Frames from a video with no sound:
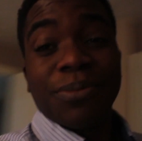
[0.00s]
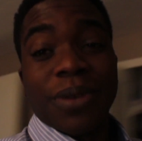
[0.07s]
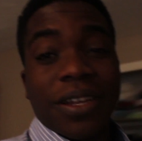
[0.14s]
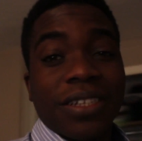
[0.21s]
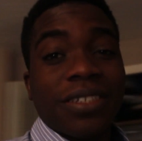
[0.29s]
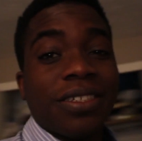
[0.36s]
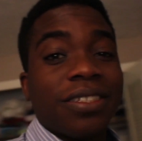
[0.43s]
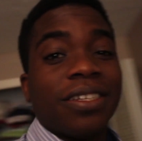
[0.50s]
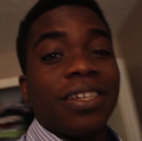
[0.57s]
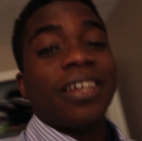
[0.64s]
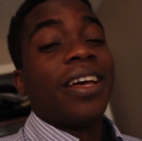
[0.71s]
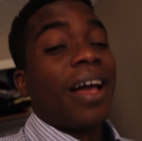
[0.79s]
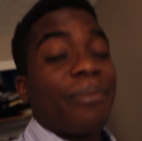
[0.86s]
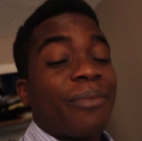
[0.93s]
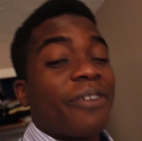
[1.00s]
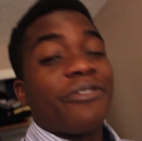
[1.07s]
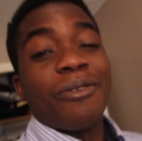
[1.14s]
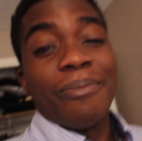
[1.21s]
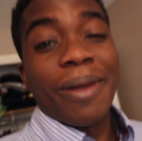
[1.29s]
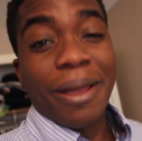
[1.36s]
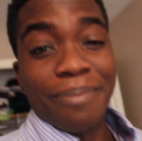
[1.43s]
to be honest. I'm going
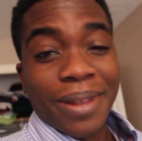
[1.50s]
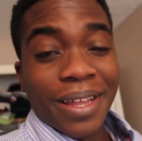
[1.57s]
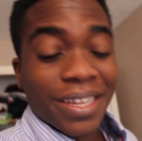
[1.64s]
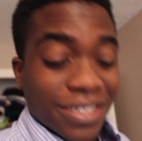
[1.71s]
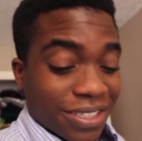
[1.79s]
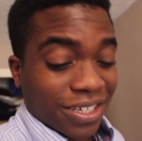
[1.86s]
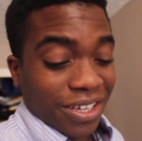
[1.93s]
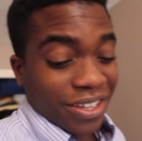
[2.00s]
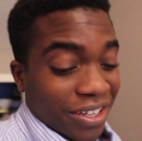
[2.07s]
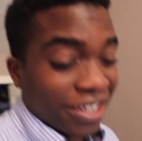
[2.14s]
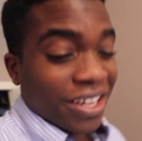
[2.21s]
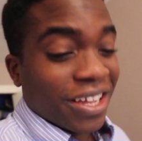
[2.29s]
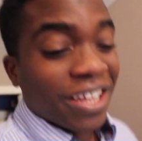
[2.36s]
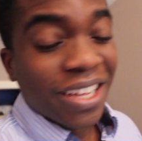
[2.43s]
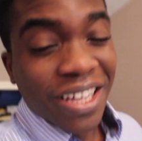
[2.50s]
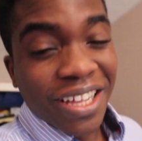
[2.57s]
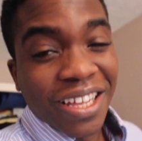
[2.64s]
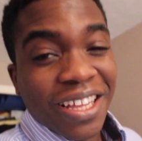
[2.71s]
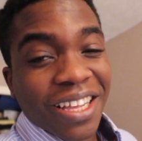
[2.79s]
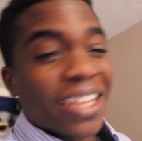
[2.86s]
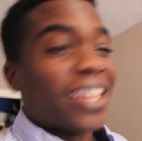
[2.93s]
for a better place, so
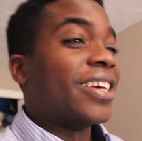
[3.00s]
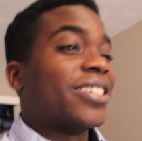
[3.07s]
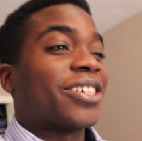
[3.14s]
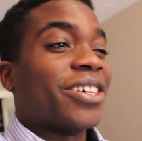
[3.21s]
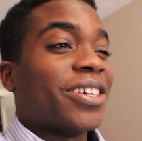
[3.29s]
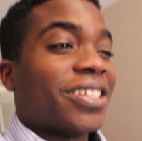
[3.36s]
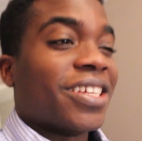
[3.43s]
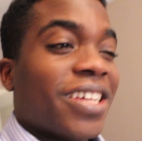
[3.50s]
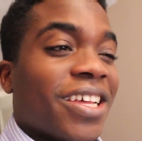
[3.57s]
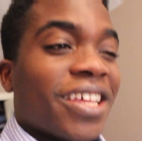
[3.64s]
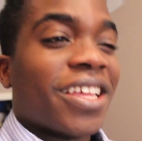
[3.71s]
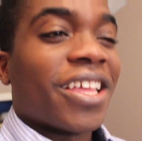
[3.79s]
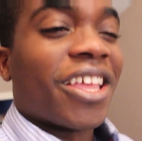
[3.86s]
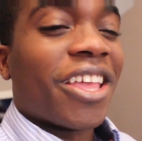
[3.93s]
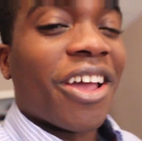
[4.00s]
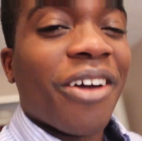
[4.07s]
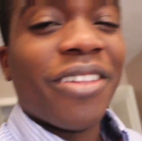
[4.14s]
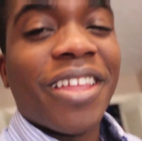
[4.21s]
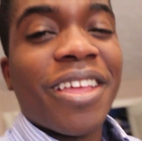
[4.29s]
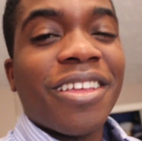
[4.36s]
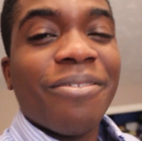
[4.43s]
it's good. You
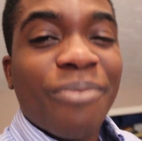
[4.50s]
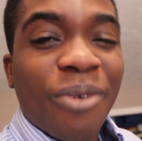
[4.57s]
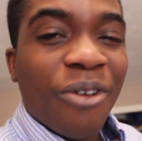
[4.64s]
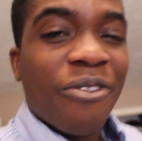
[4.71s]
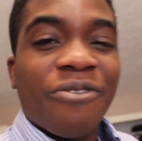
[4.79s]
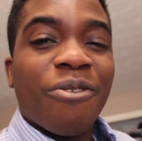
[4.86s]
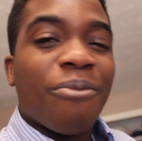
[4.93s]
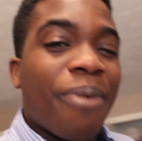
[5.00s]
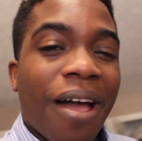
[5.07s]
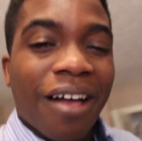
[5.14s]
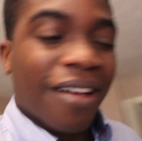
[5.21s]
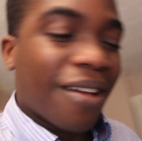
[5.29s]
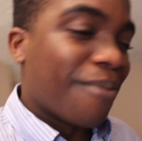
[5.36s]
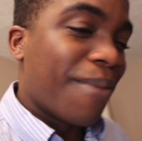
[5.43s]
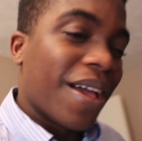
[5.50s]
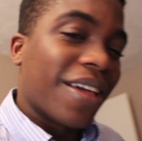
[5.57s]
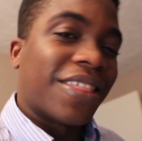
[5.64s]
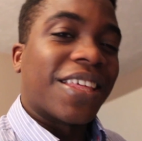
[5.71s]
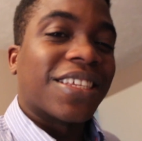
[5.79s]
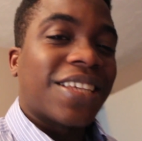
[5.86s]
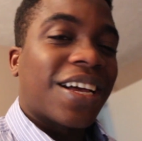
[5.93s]
only move for better. Better
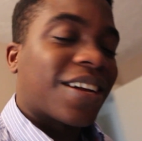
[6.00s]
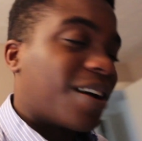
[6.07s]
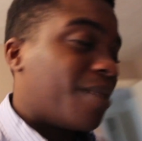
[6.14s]
things are